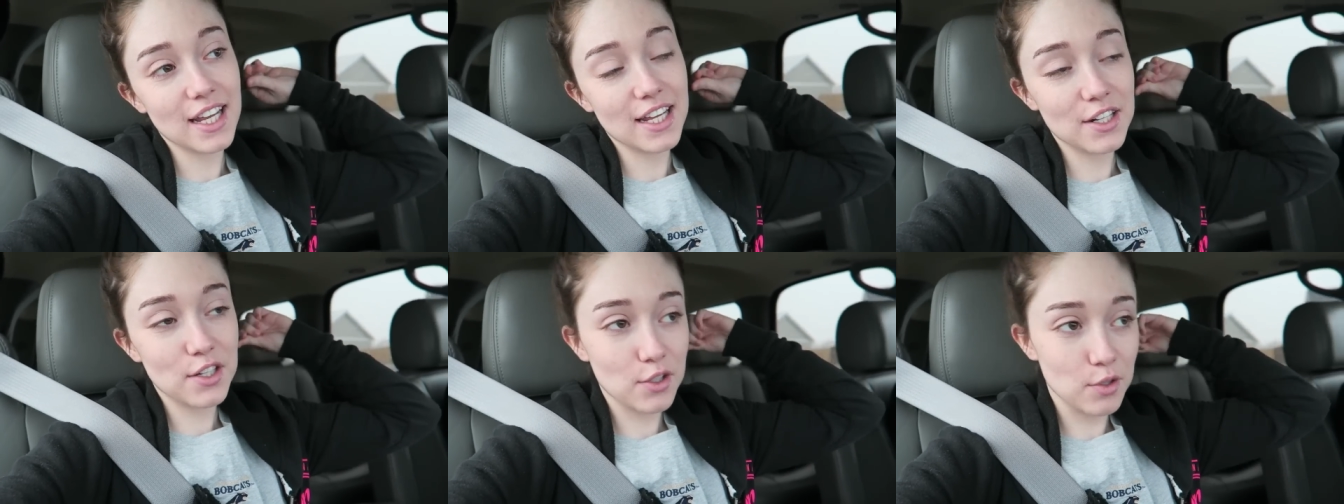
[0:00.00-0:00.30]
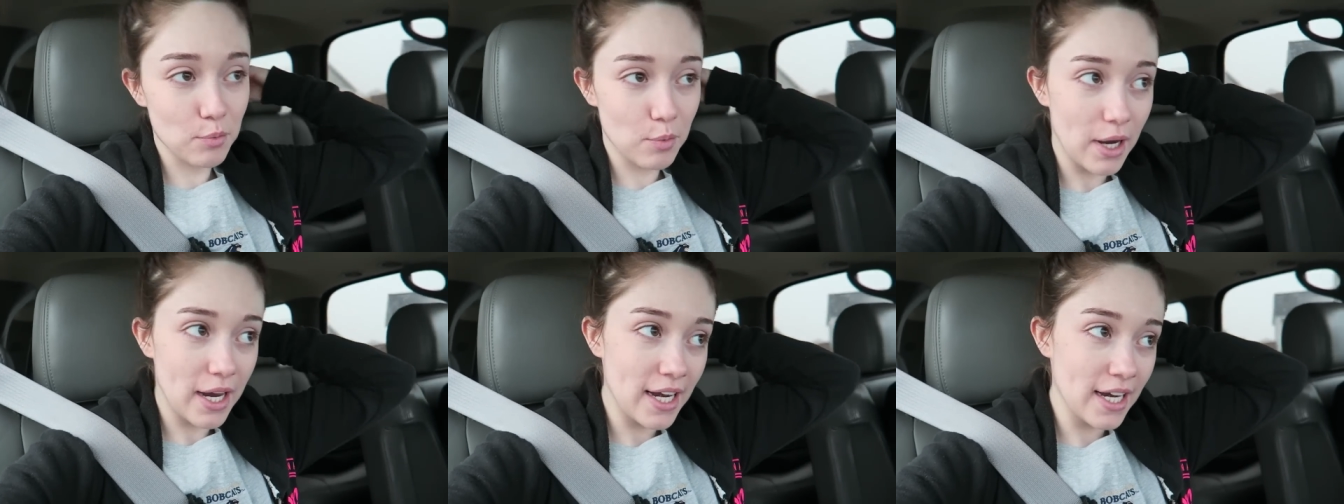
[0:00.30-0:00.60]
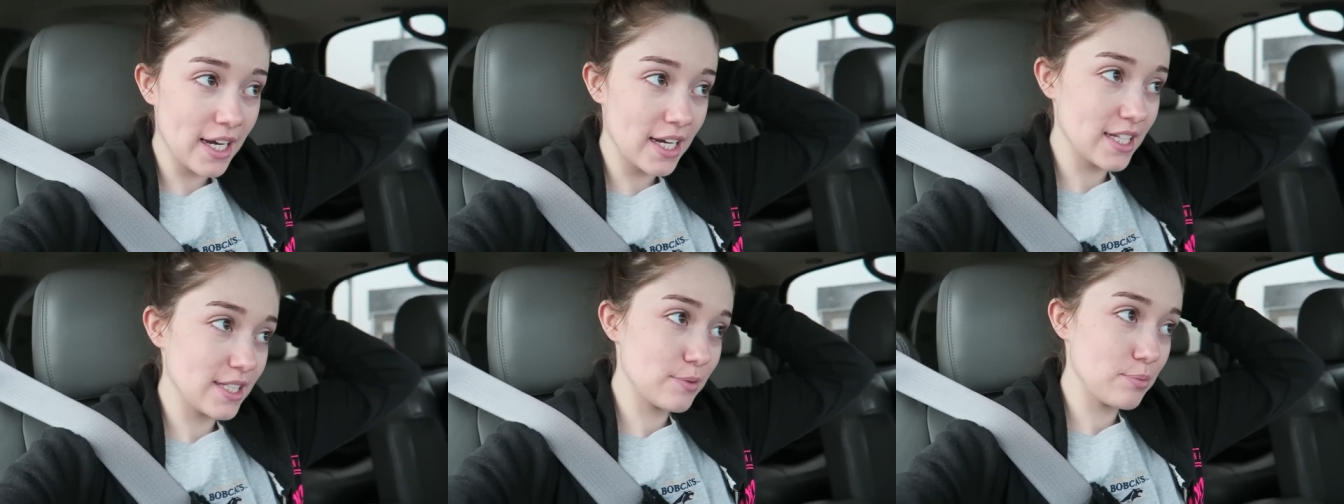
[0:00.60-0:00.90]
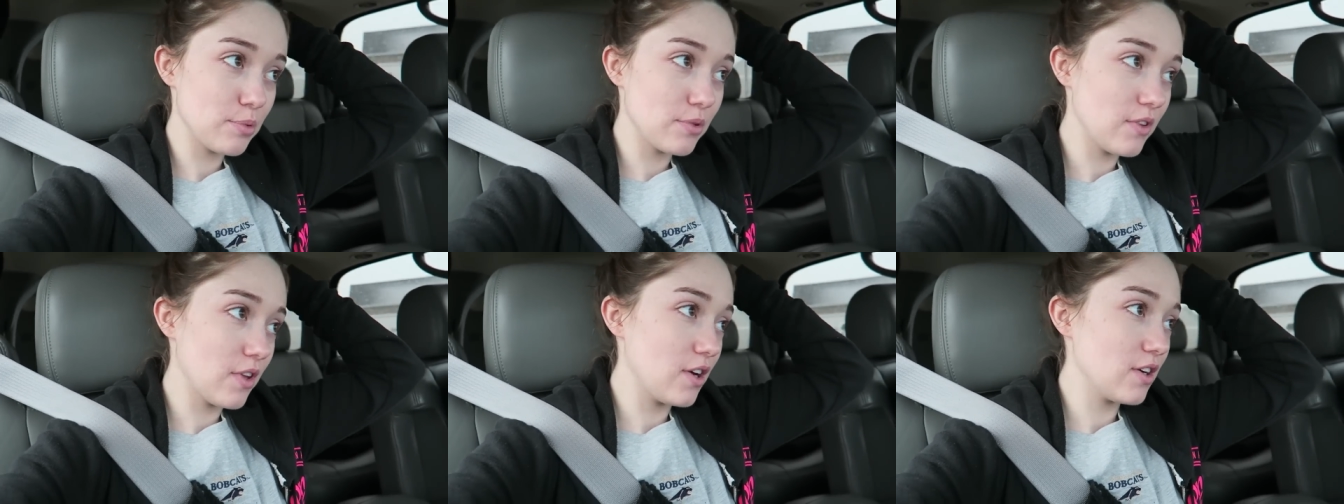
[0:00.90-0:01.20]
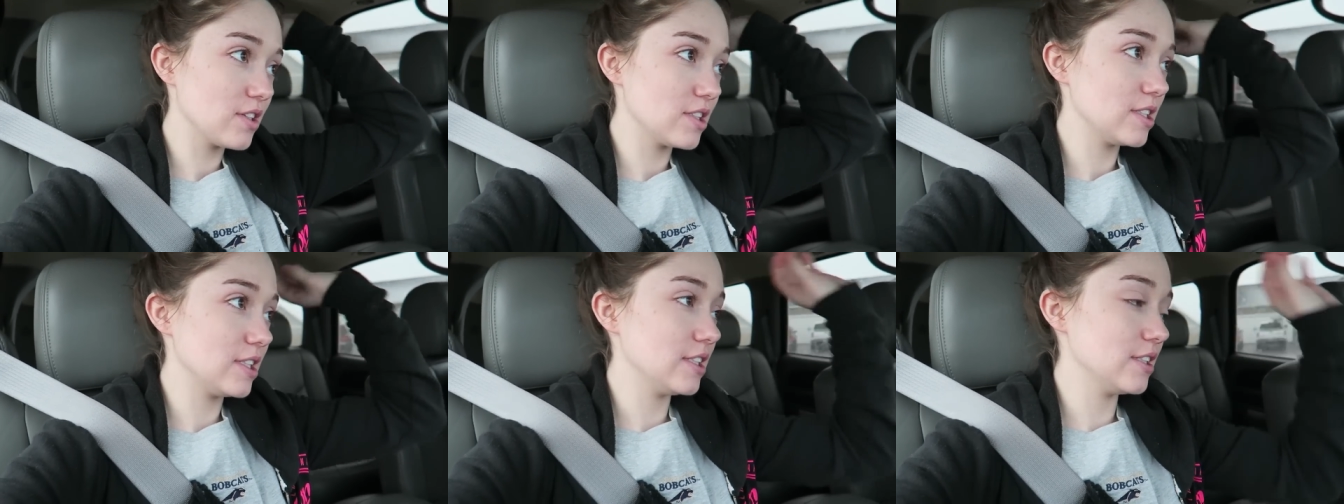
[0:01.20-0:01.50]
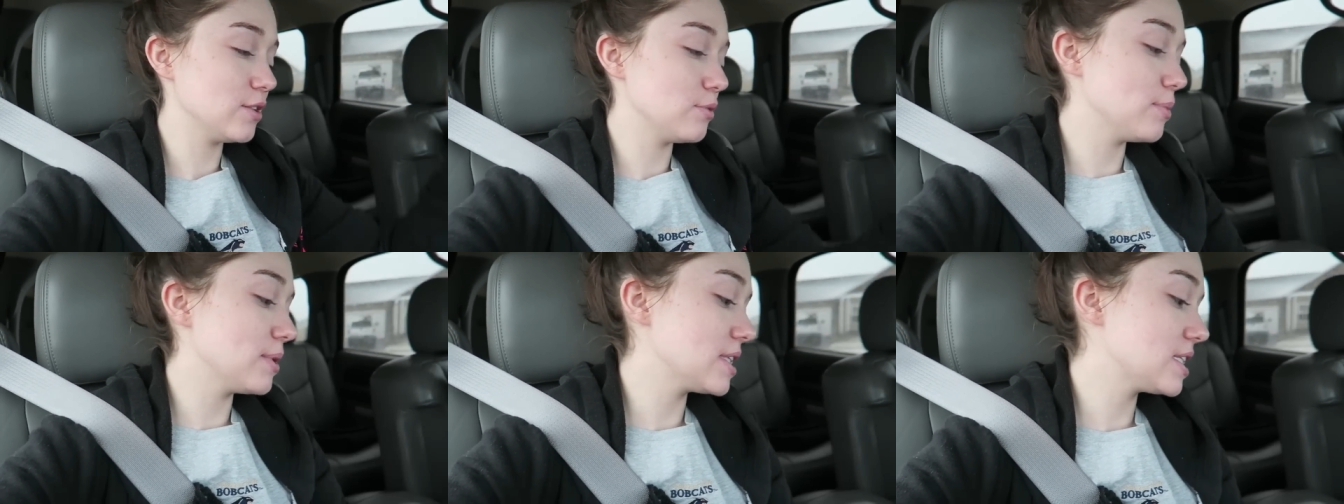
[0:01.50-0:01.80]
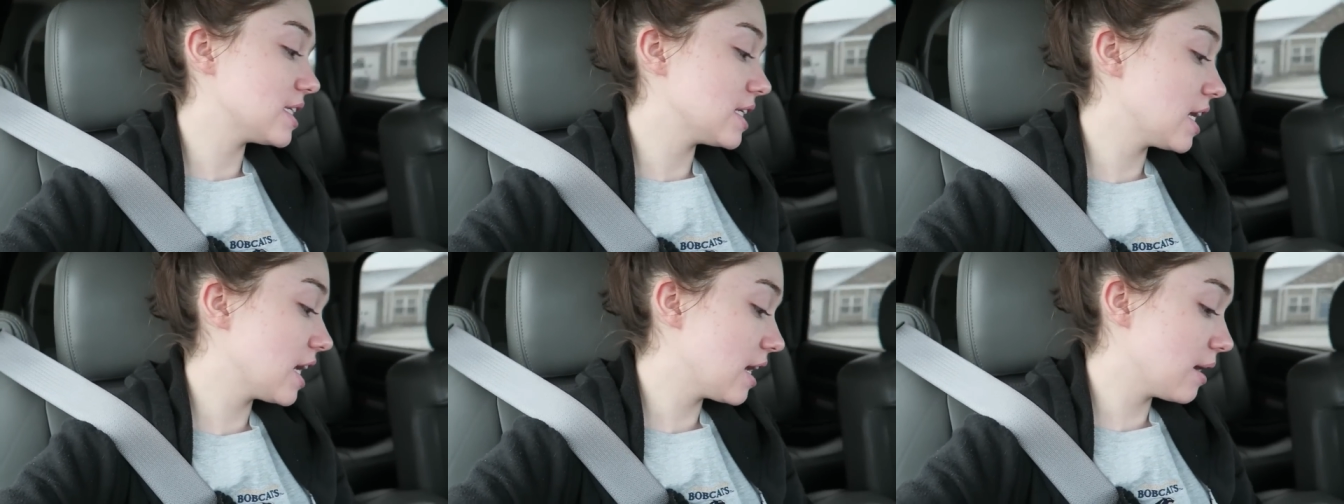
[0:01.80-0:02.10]
I know that Brandon has vlogged a little
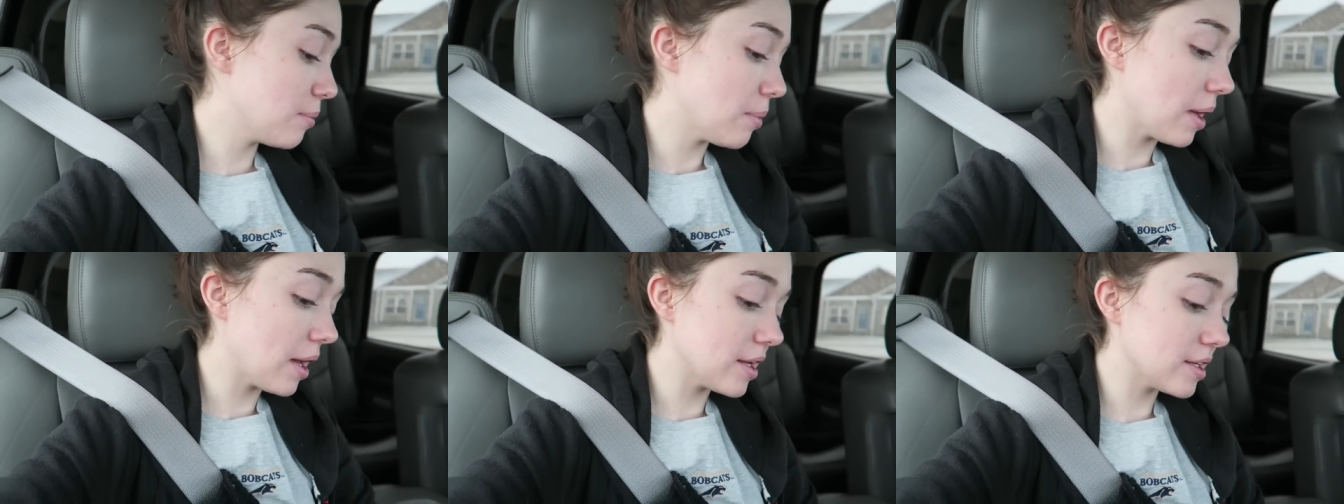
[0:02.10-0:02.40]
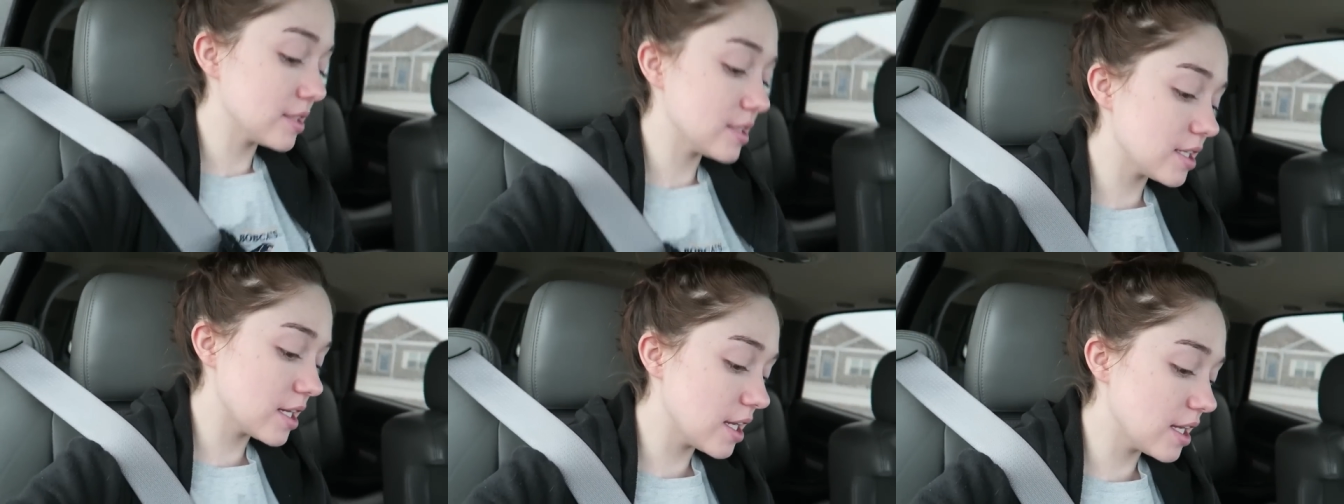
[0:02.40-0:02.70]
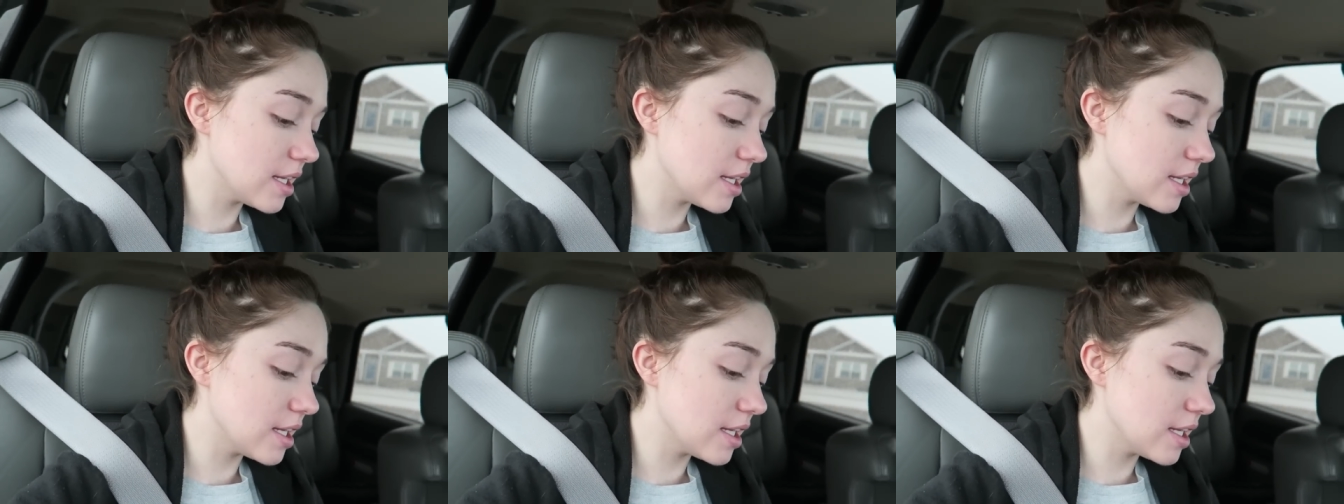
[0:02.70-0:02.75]
bit today, but